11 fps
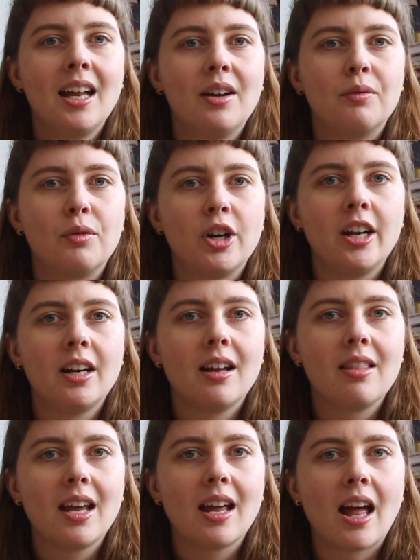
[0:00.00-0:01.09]
where
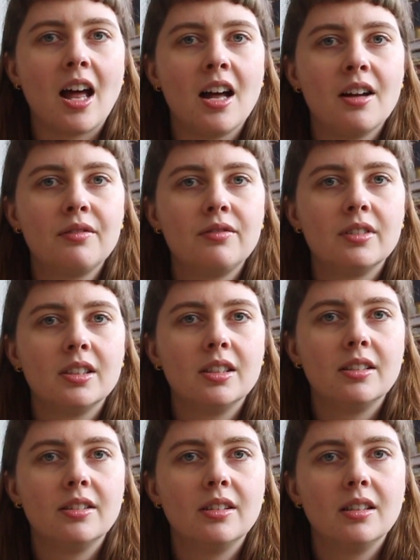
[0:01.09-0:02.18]
they have
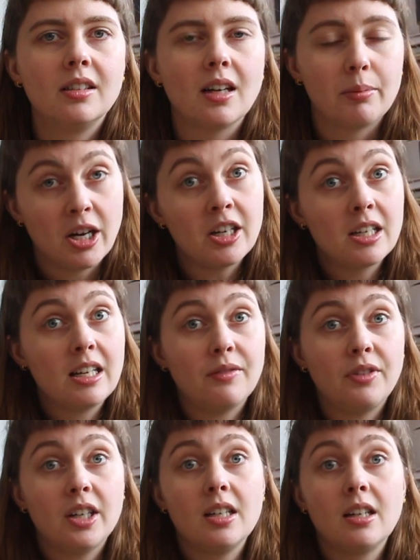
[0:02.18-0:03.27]
apparently
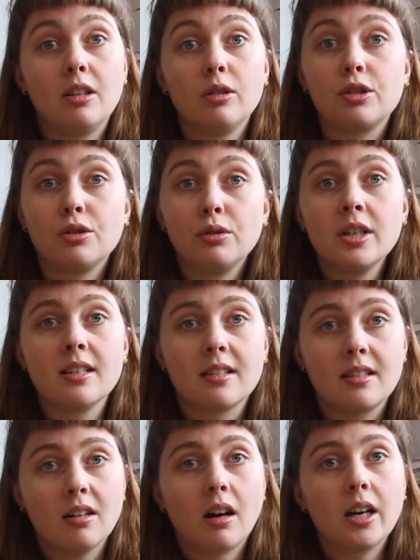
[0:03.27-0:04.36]
very
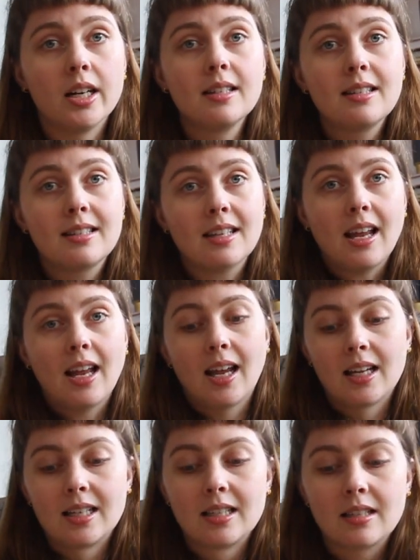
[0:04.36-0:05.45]
luxurious yarns
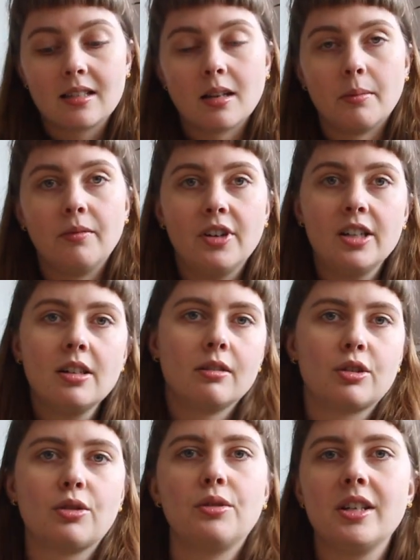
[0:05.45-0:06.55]
and some very
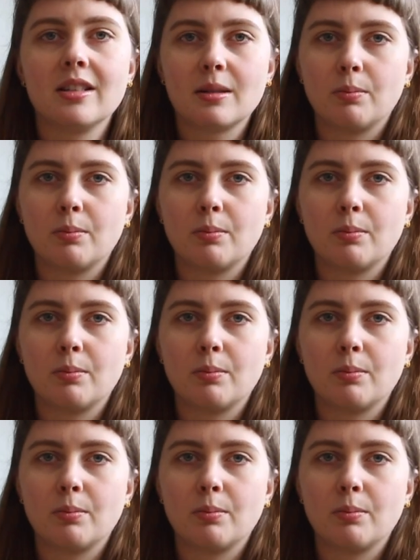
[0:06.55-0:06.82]
luxurious